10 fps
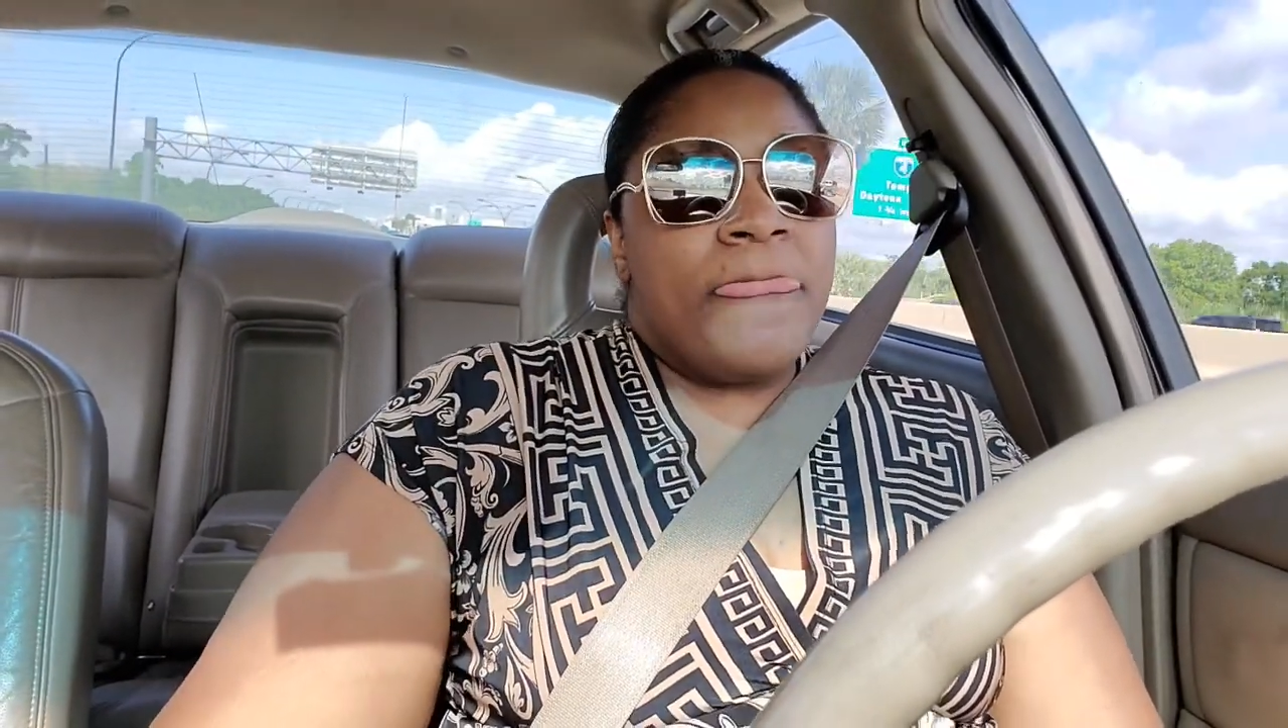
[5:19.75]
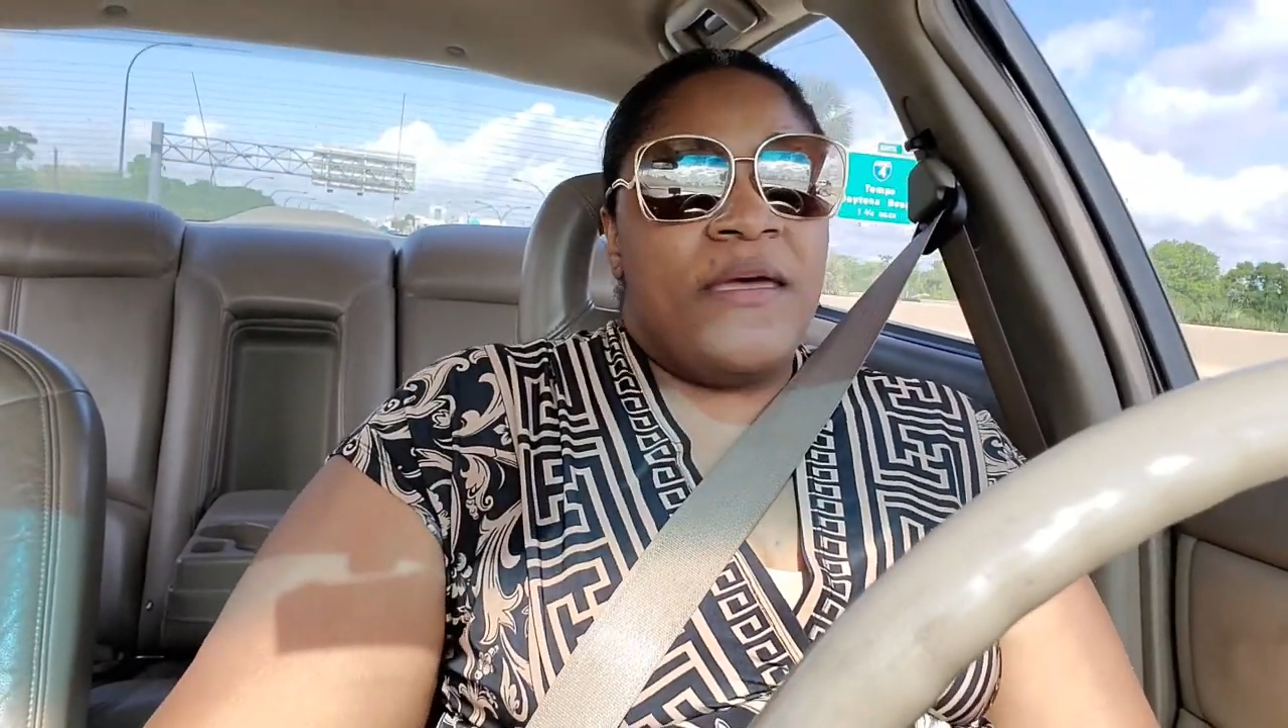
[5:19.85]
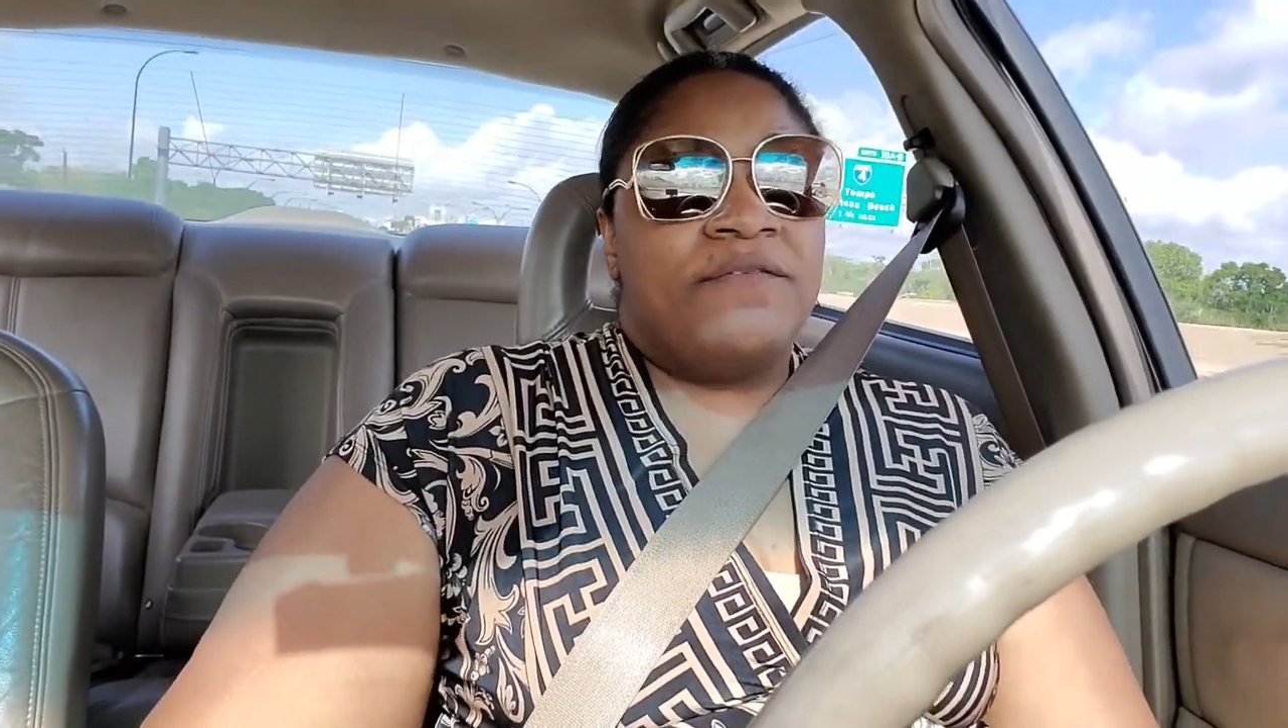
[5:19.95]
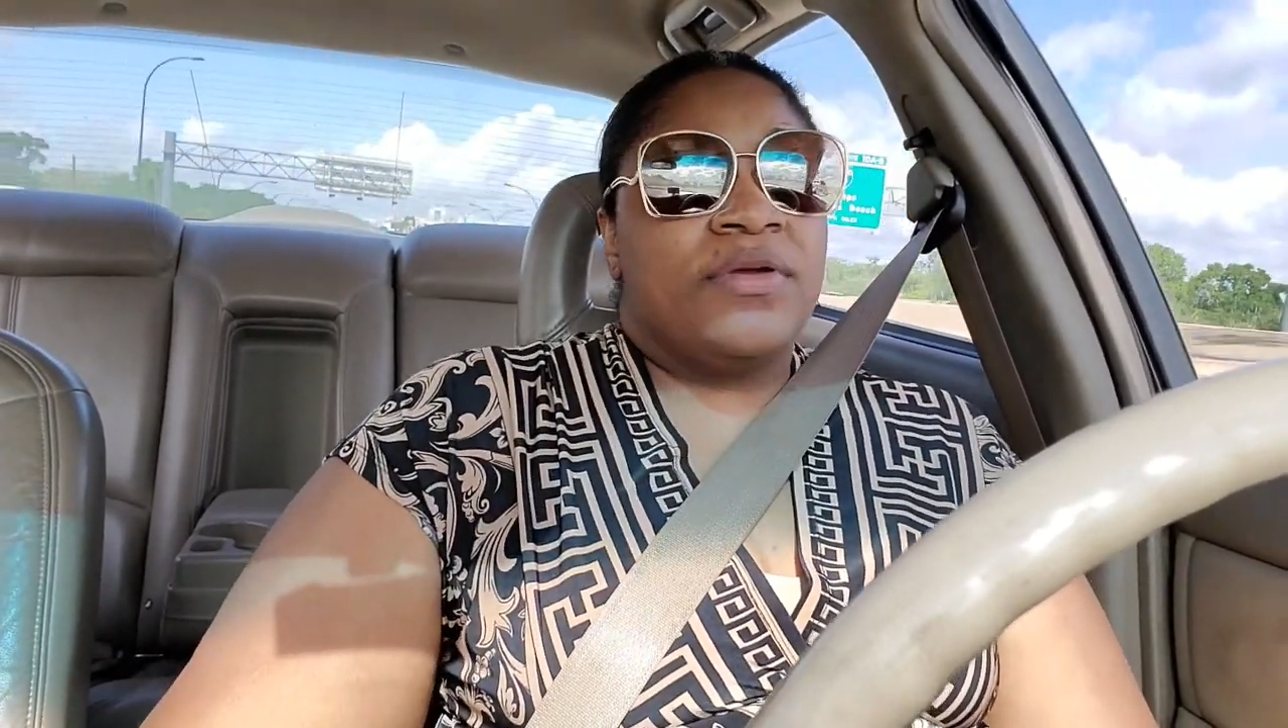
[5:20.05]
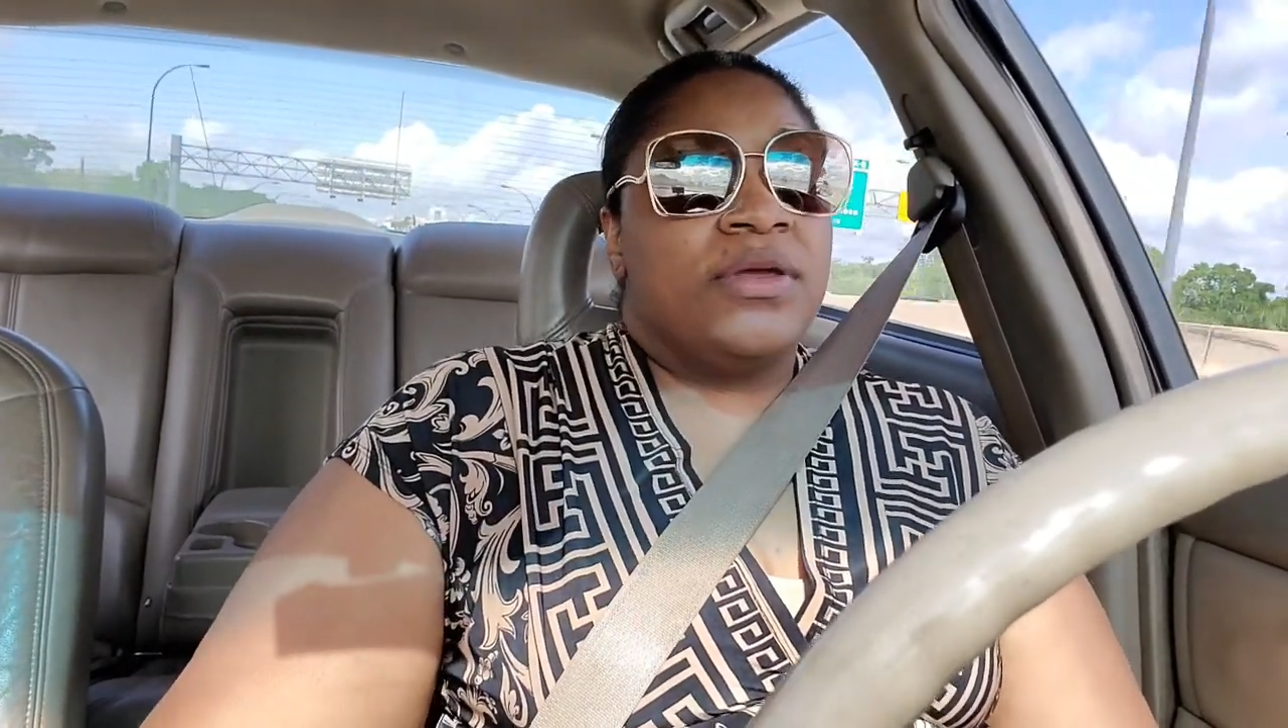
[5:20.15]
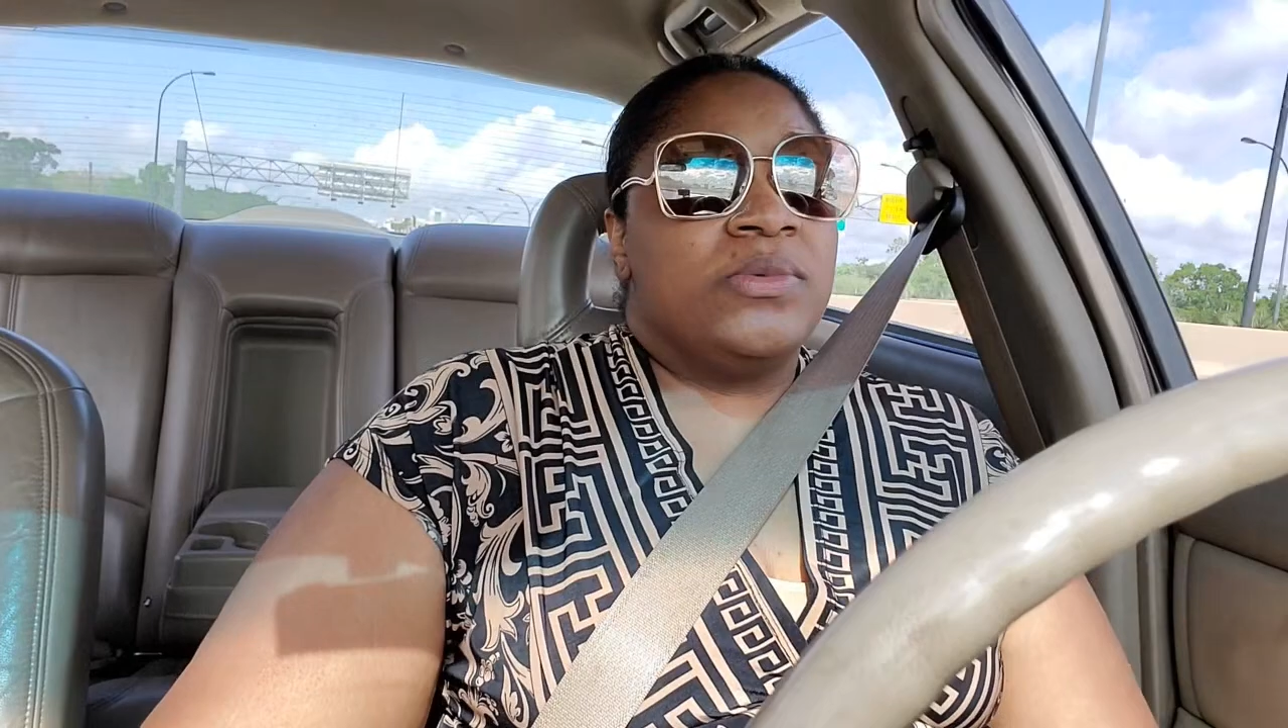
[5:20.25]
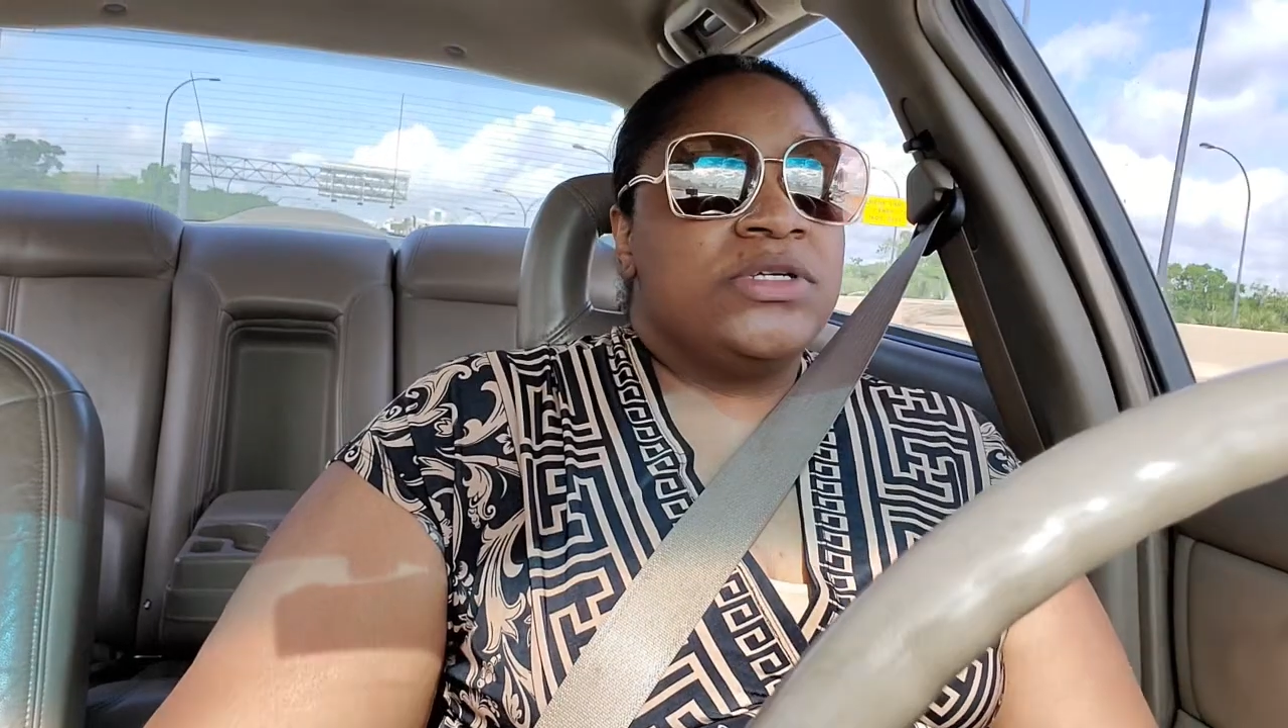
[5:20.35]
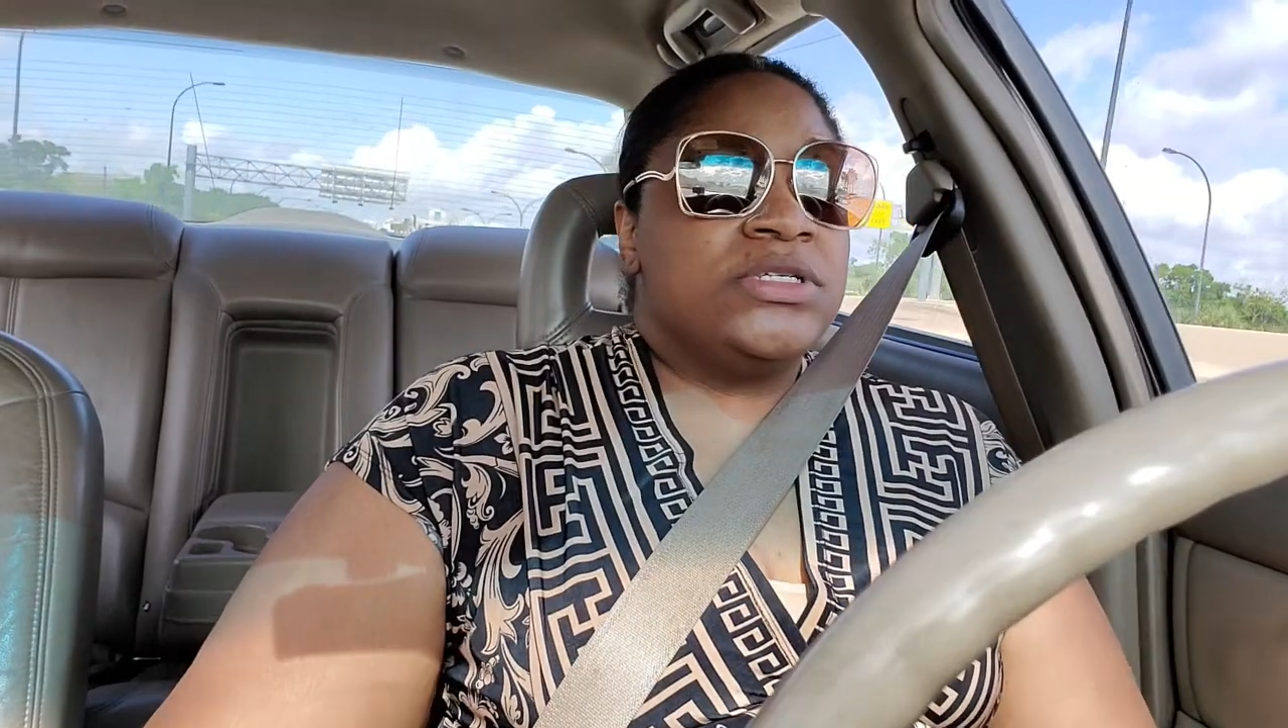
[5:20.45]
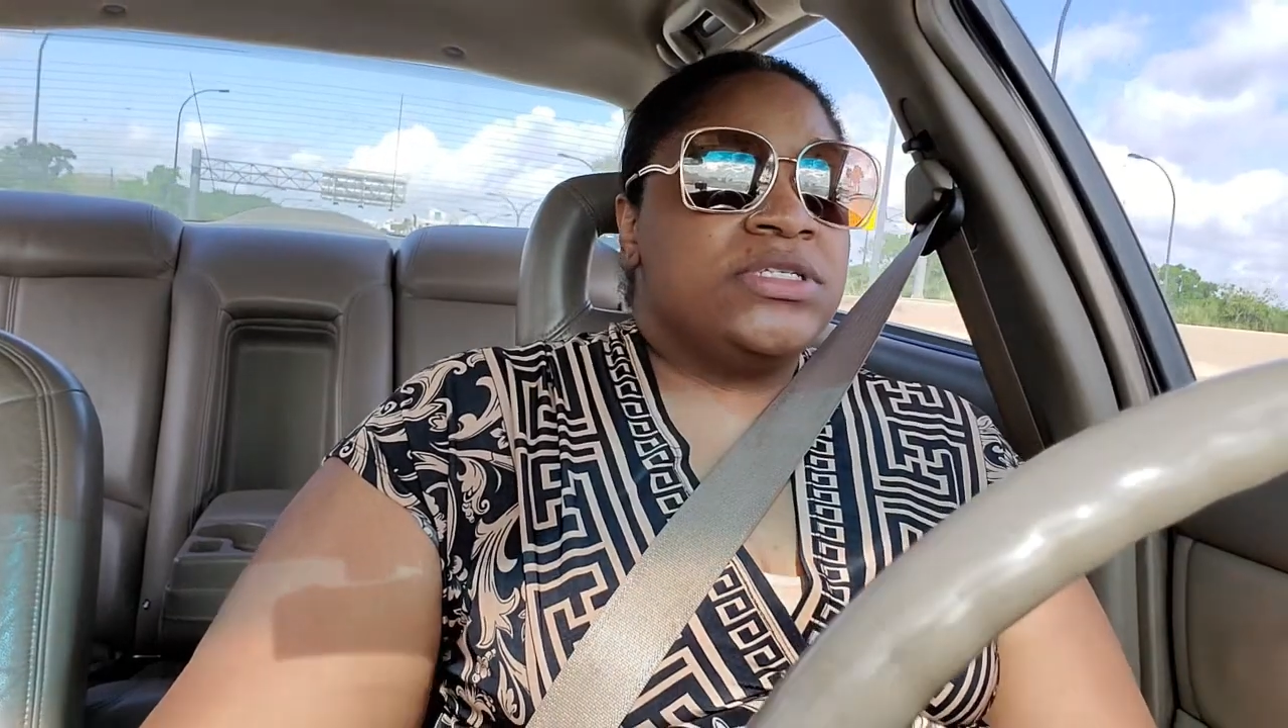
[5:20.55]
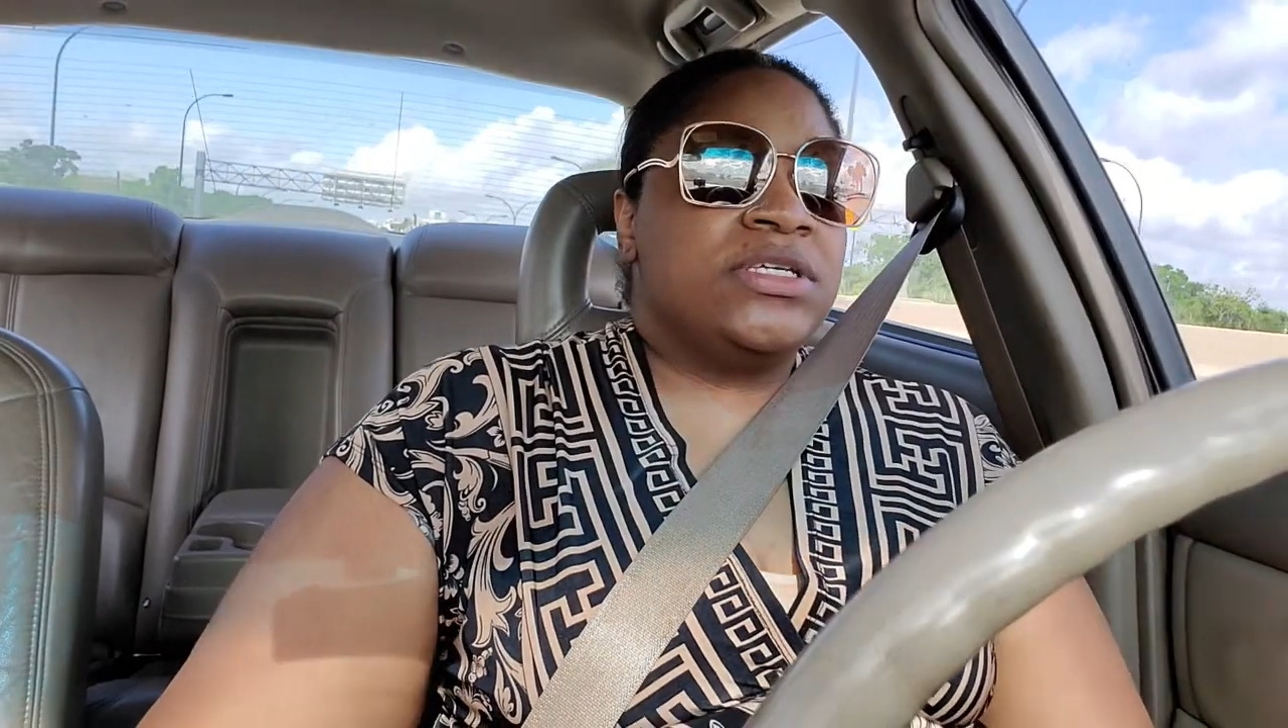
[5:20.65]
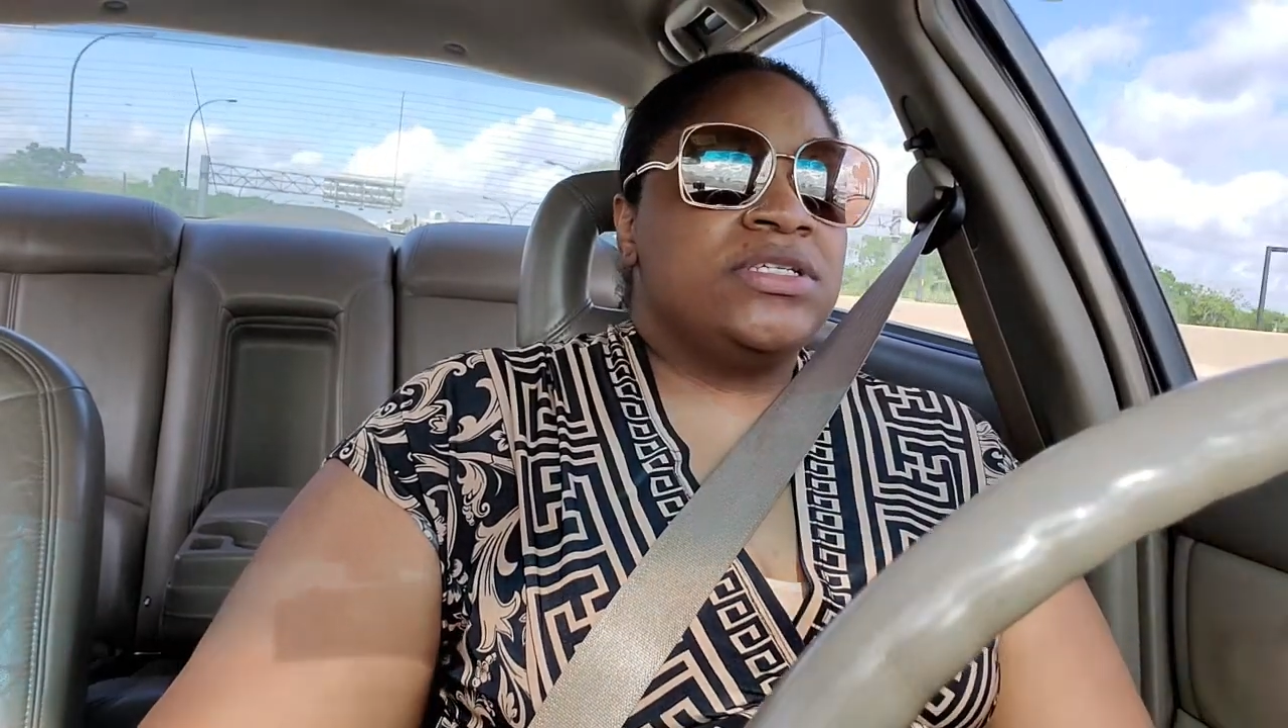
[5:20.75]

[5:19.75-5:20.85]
I forget what she said.